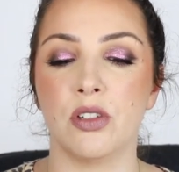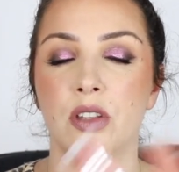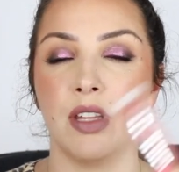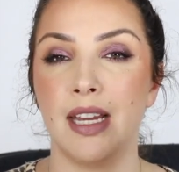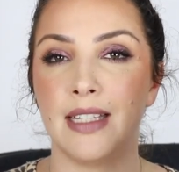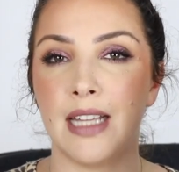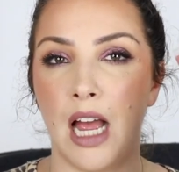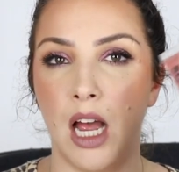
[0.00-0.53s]
So
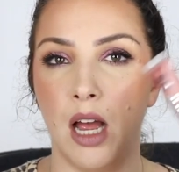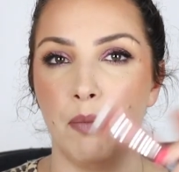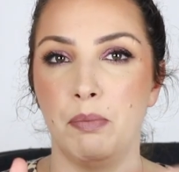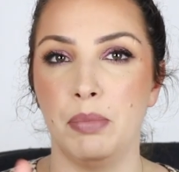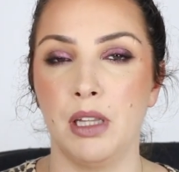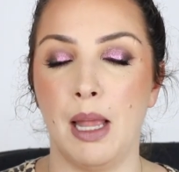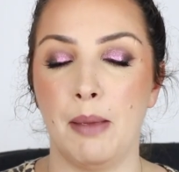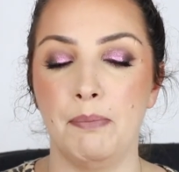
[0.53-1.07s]
these are
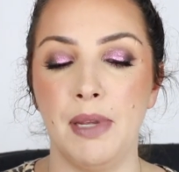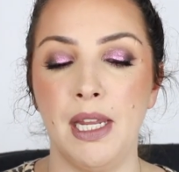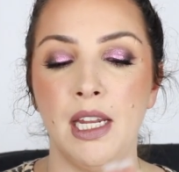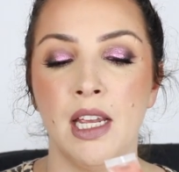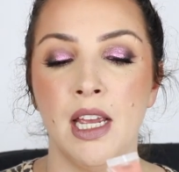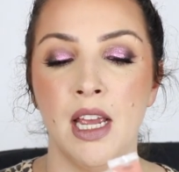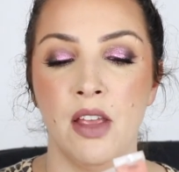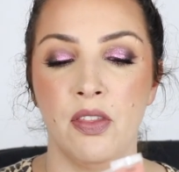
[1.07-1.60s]

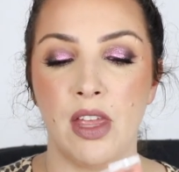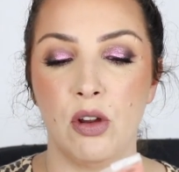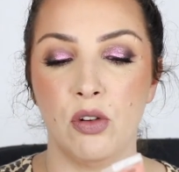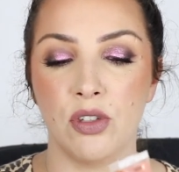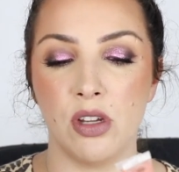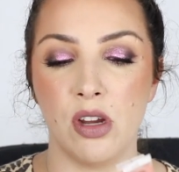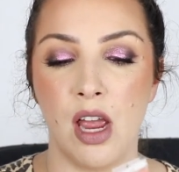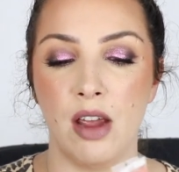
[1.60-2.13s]
plumping. They
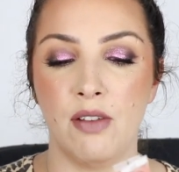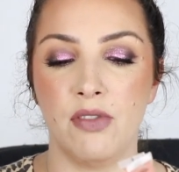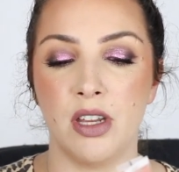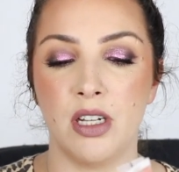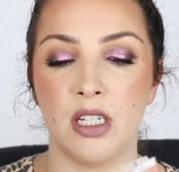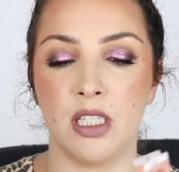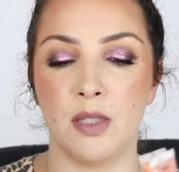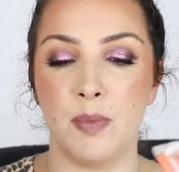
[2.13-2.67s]
also have the
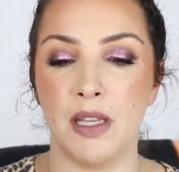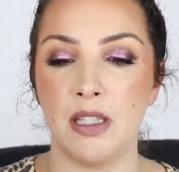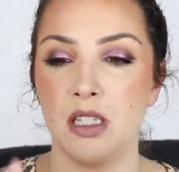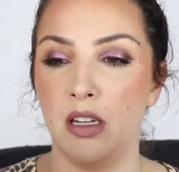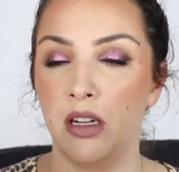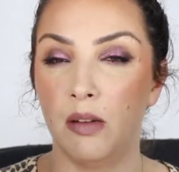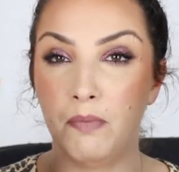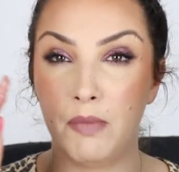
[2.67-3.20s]

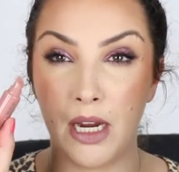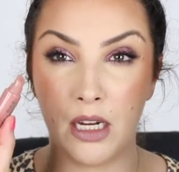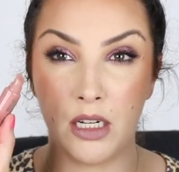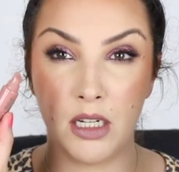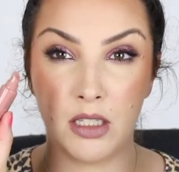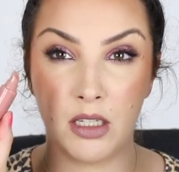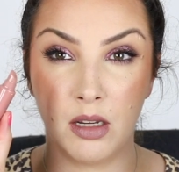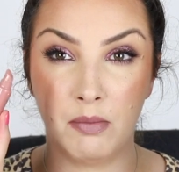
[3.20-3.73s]
dispensing
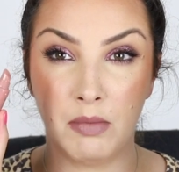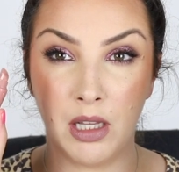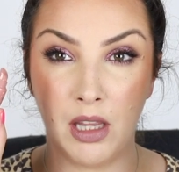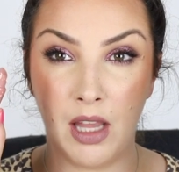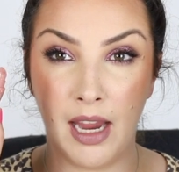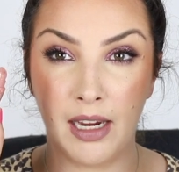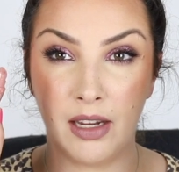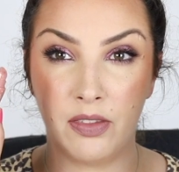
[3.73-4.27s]
mechanism
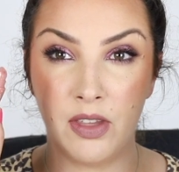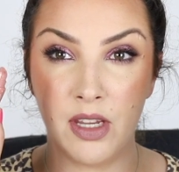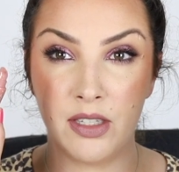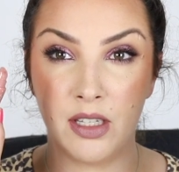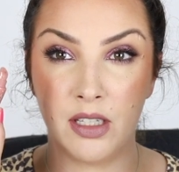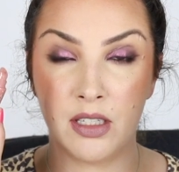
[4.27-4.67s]
like this.